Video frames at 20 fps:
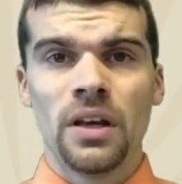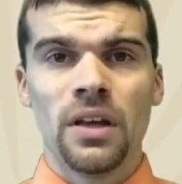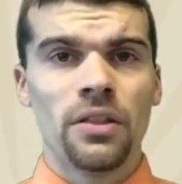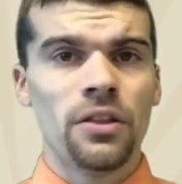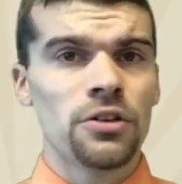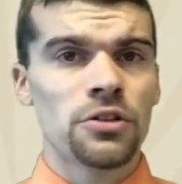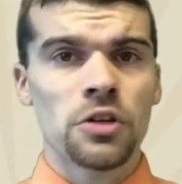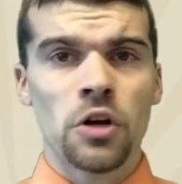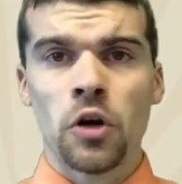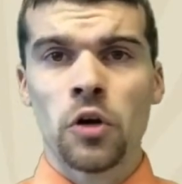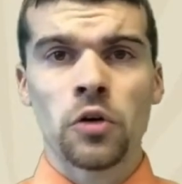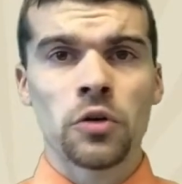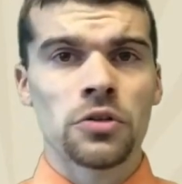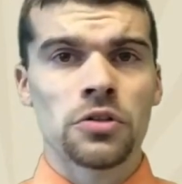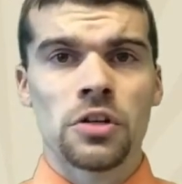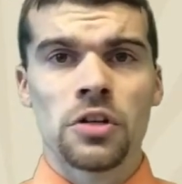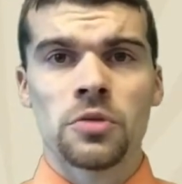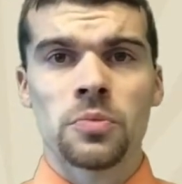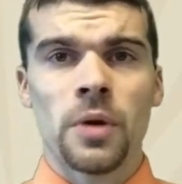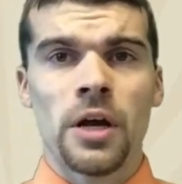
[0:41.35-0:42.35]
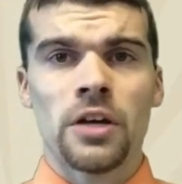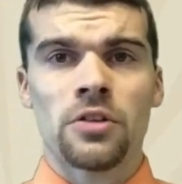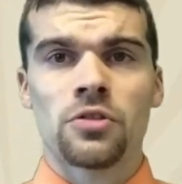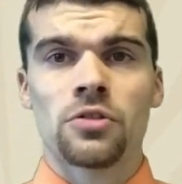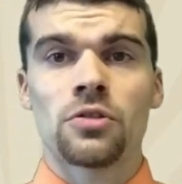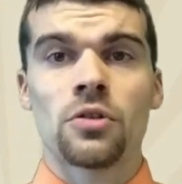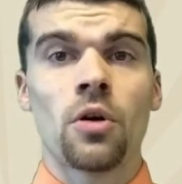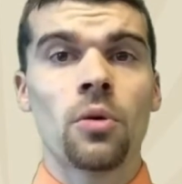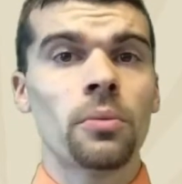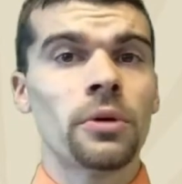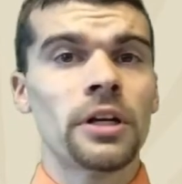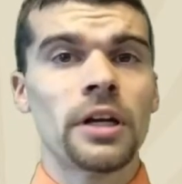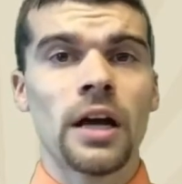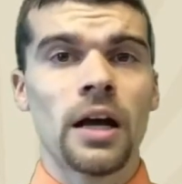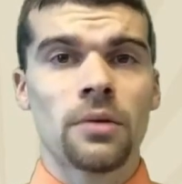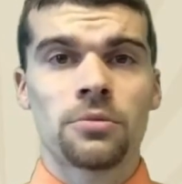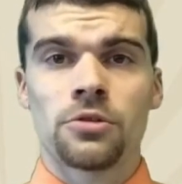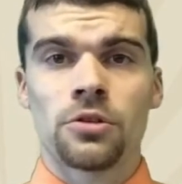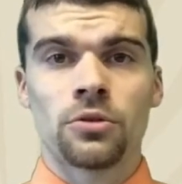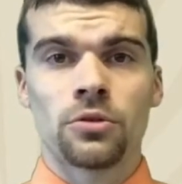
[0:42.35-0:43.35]
This hurdles us past so many
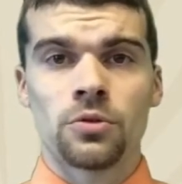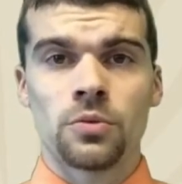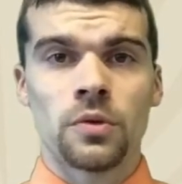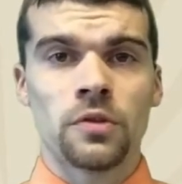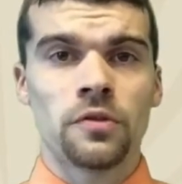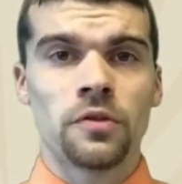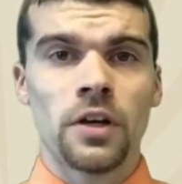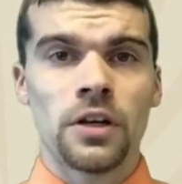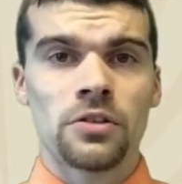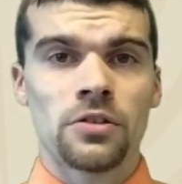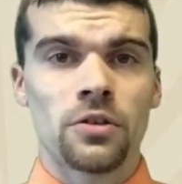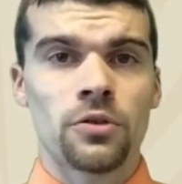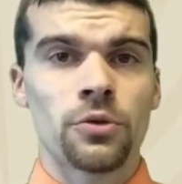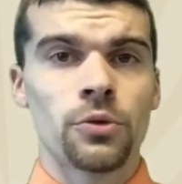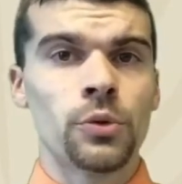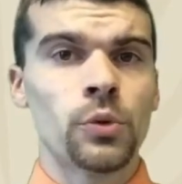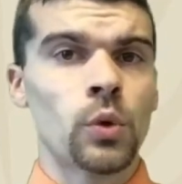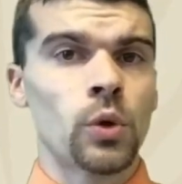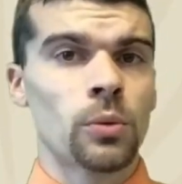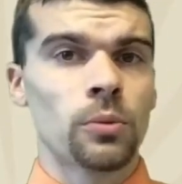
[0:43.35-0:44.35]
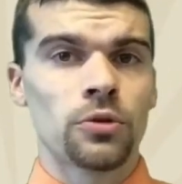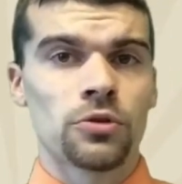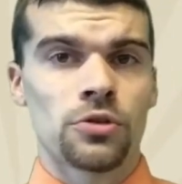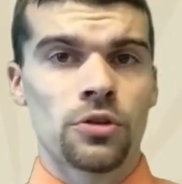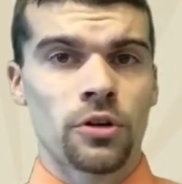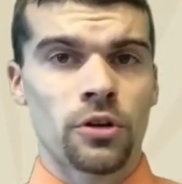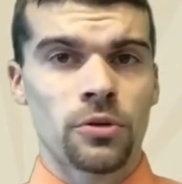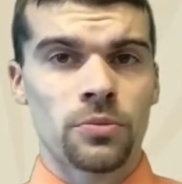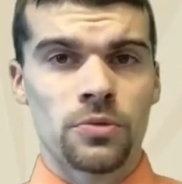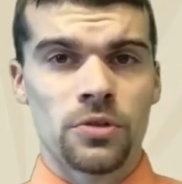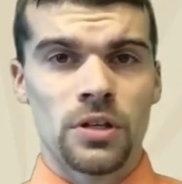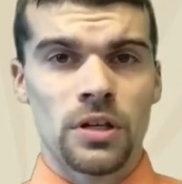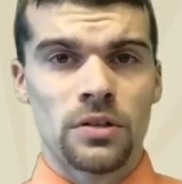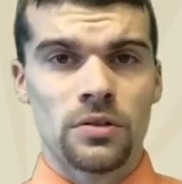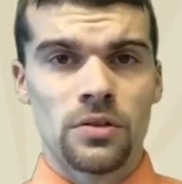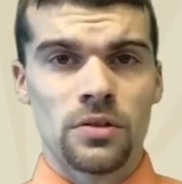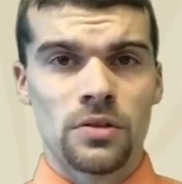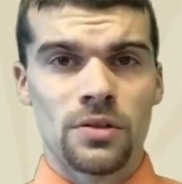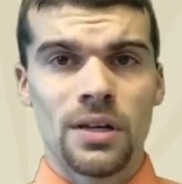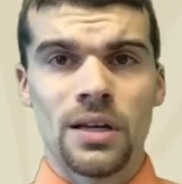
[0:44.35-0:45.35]
obstacles we face under normal
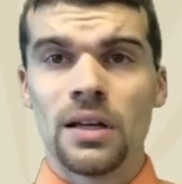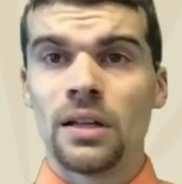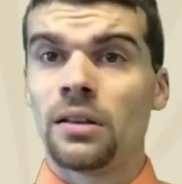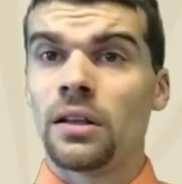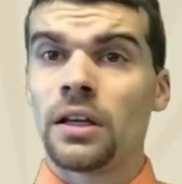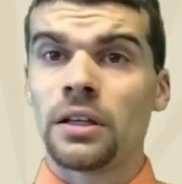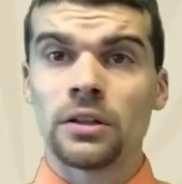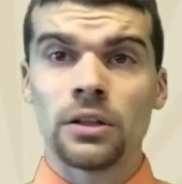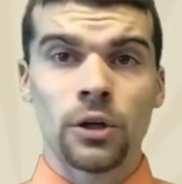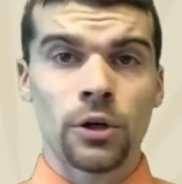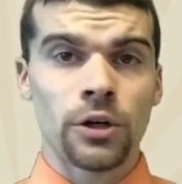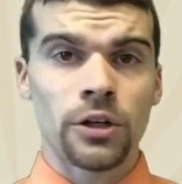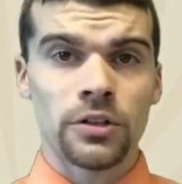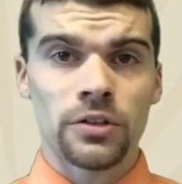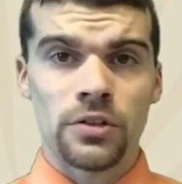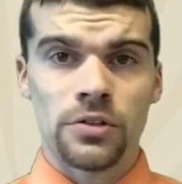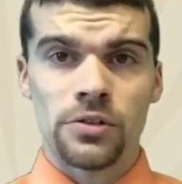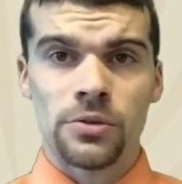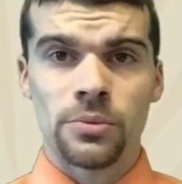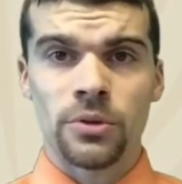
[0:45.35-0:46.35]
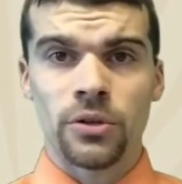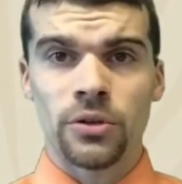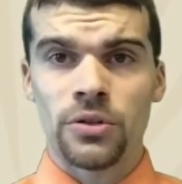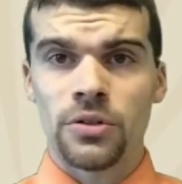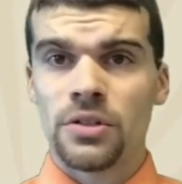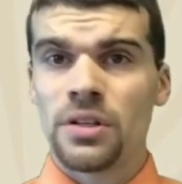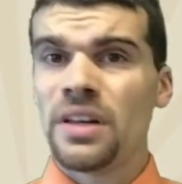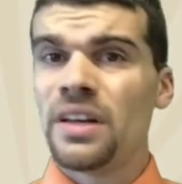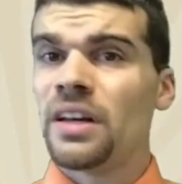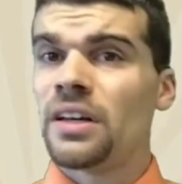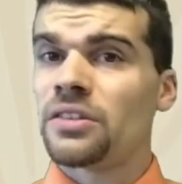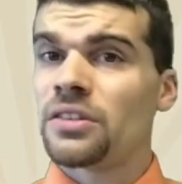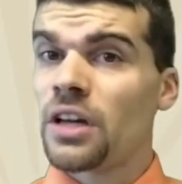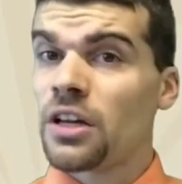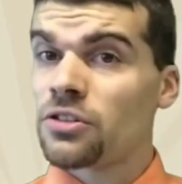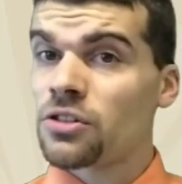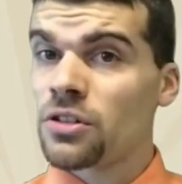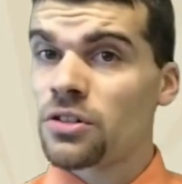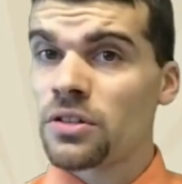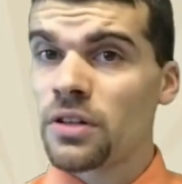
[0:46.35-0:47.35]
circumstances, like learning disabilities,
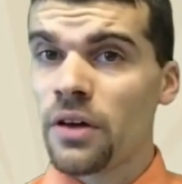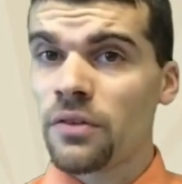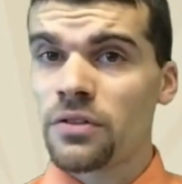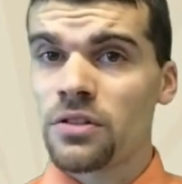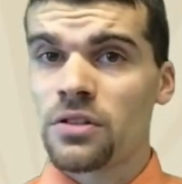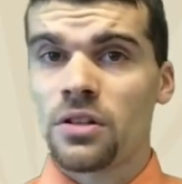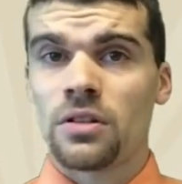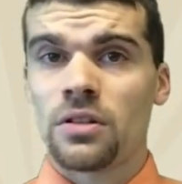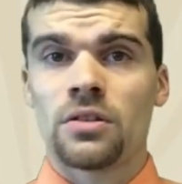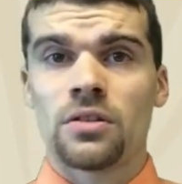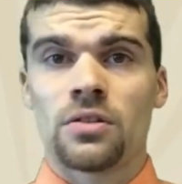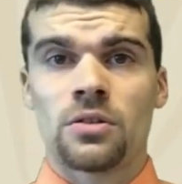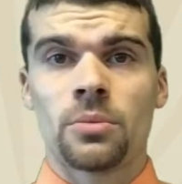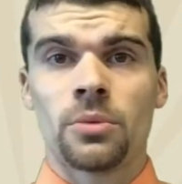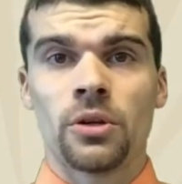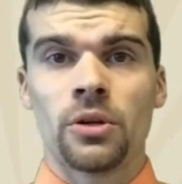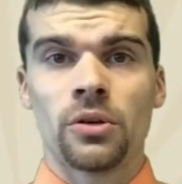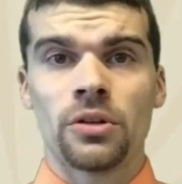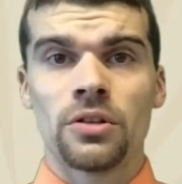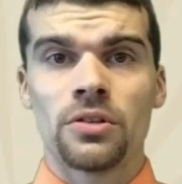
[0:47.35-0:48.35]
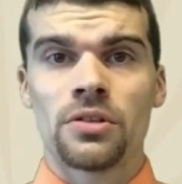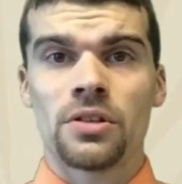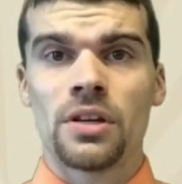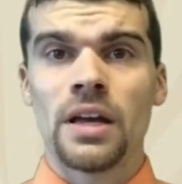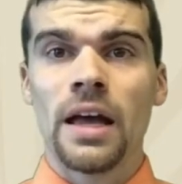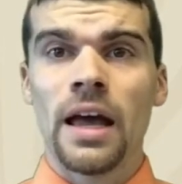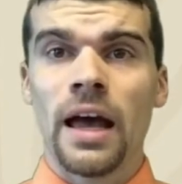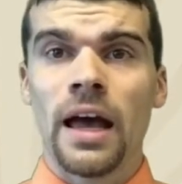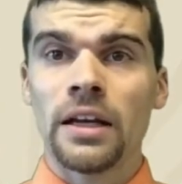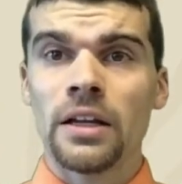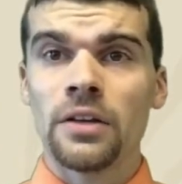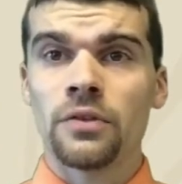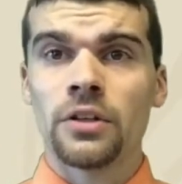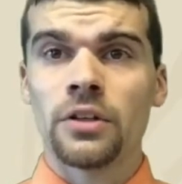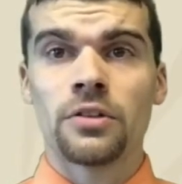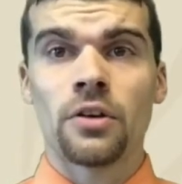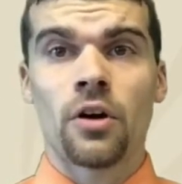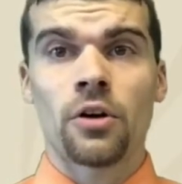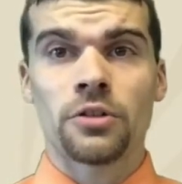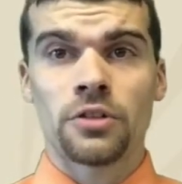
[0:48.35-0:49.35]
attention deficit disabilities, and
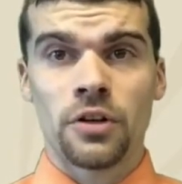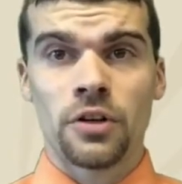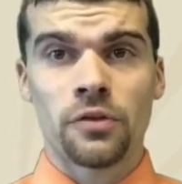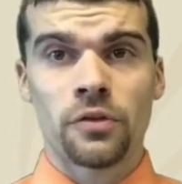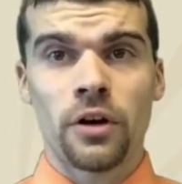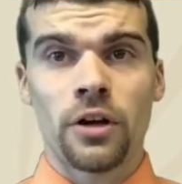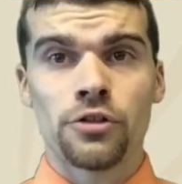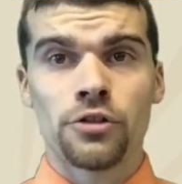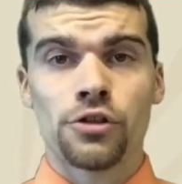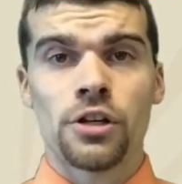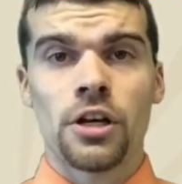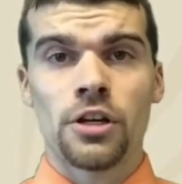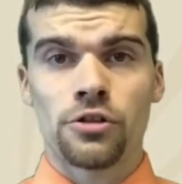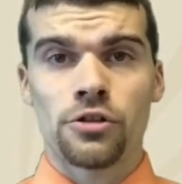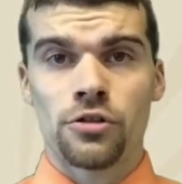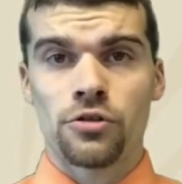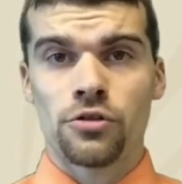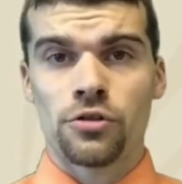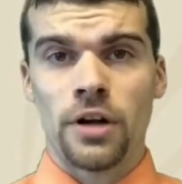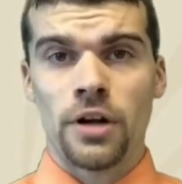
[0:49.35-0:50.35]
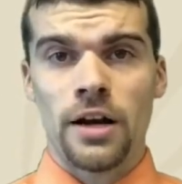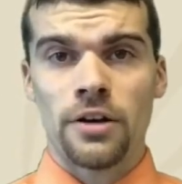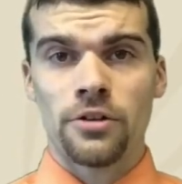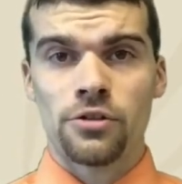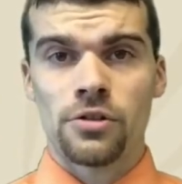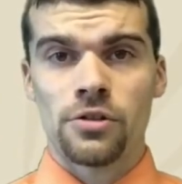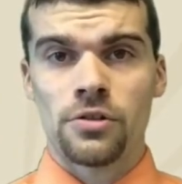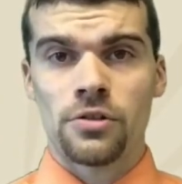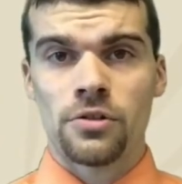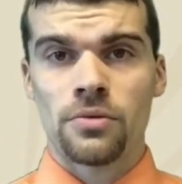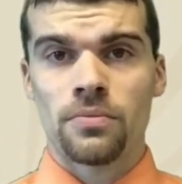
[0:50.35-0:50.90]
even our differentiation strategies.